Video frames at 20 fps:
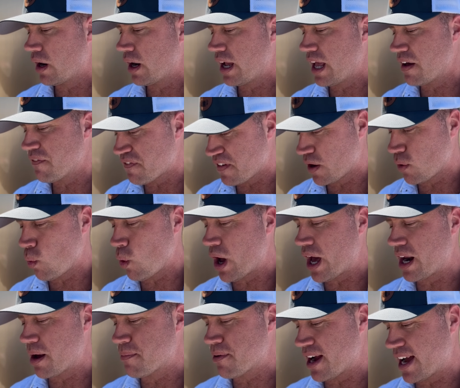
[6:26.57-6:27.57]
If and
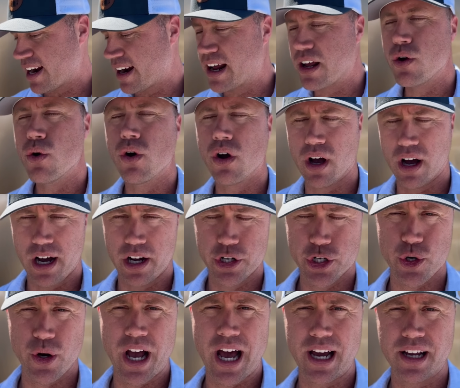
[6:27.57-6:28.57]
when a Brandon Aiyuk
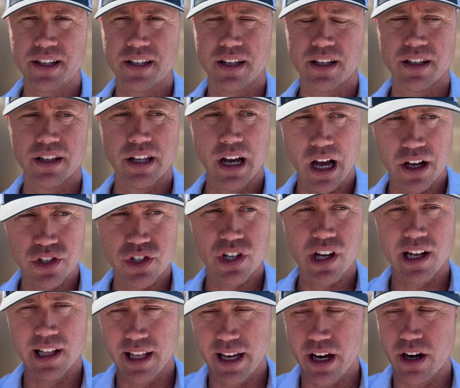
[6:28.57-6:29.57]
contract does
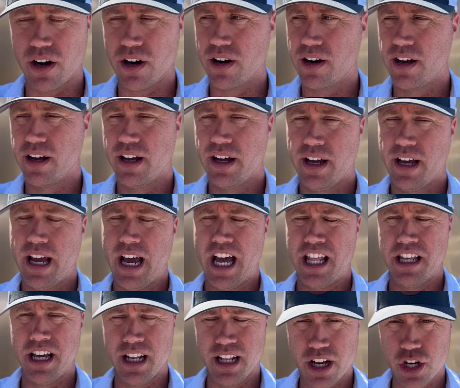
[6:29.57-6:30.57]
clear
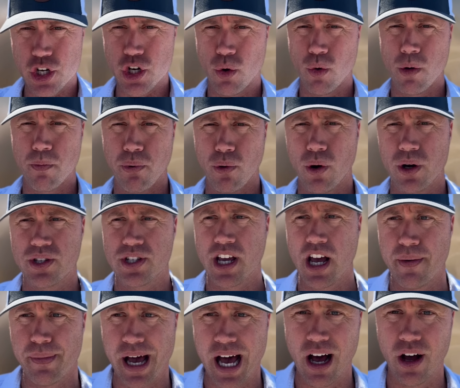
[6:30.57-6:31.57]
and the initial reports
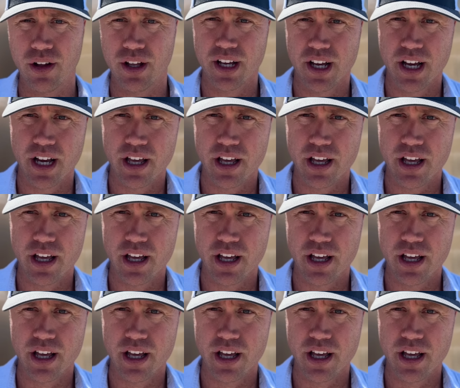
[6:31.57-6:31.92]
come out,